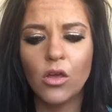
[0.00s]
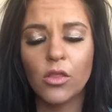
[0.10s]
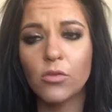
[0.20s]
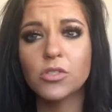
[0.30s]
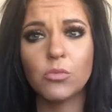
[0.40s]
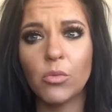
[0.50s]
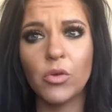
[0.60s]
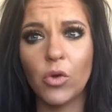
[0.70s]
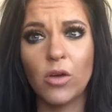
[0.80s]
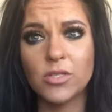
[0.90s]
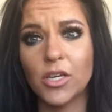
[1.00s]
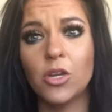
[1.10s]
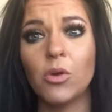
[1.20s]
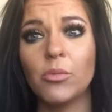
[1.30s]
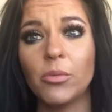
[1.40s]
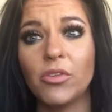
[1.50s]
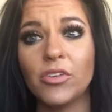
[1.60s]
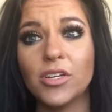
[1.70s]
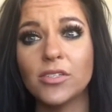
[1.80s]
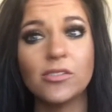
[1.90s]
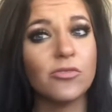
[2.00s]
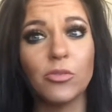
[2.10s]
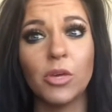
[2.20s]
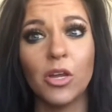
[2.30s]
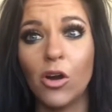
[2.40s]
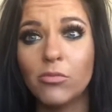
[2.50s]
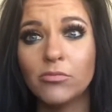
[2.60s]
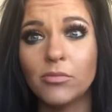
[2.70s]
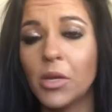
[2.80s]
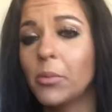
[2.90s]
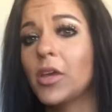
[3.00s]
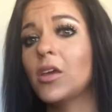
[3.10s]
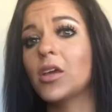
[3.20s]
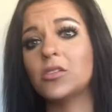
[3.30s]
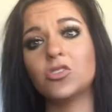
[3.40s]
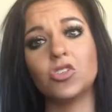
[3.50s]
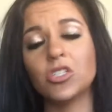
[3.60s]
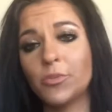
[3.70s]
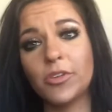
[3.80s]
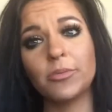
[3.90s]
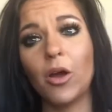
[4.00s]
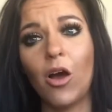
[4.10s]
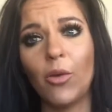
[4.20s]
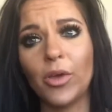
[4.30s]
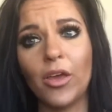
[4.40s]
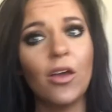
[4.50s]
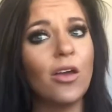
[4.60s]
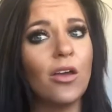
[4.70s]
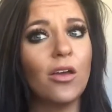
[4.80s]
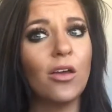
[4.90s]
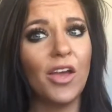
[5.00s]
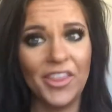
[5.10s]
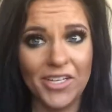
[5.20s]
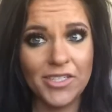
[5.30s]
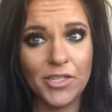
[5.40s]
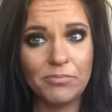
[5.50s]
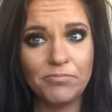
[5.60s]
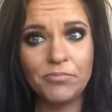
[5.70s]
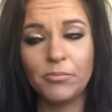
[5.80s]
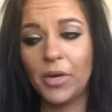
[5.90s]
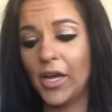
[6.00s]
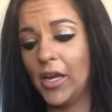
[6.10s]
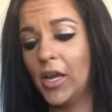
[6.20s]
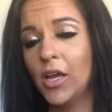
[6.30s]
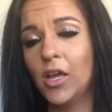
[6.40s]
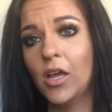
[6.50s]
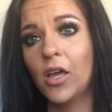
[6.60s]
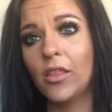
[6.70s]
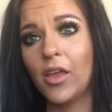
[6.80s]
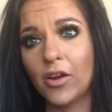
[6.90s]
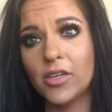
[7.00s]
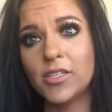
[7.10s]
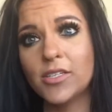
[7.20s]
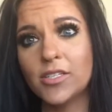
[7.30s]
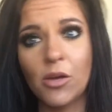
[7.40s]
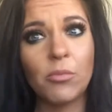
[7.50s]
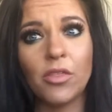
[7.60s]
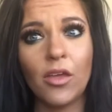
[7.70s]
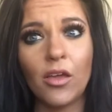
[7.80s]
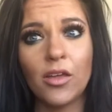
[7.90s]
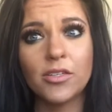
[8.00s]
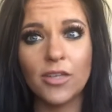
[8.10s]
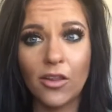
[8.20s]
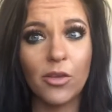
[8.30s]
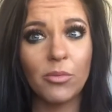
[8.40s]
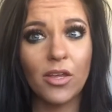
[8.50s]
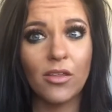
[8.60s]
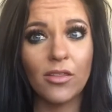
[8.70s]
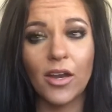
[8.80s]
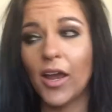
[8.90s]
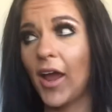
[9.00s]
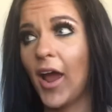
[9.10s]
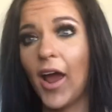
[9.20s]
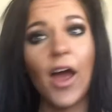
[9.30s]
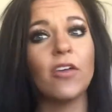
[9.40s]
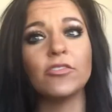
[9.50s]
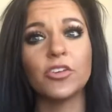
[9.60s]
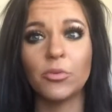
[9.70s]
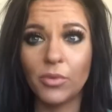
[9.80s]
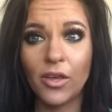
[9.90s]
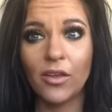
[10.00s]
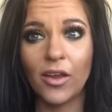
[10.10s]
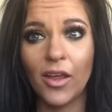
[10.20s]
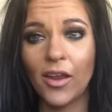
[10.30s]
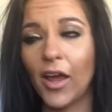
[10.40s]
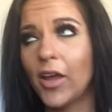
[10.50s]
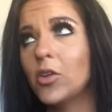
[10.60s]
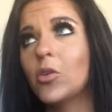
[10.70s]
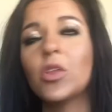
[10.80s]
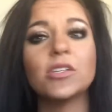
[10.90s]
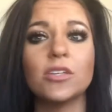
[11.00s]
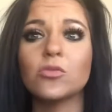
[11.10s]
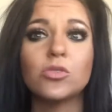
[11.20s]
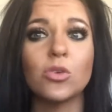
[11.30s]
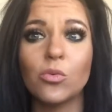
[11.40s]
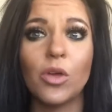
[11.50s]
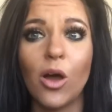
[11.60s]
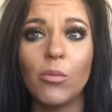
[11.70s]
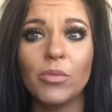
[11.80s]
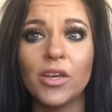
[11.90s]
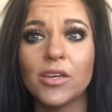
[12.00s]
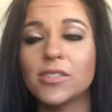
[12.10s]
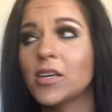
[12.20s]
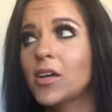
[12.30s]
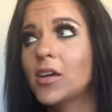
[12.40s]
there was a moment where I was like, you know what, maybe fitness isn't for me at all. Maybe it's just supposed to be a hobby and that's it. But there is something telling me that I have to compete. And I know that sounds so dumb because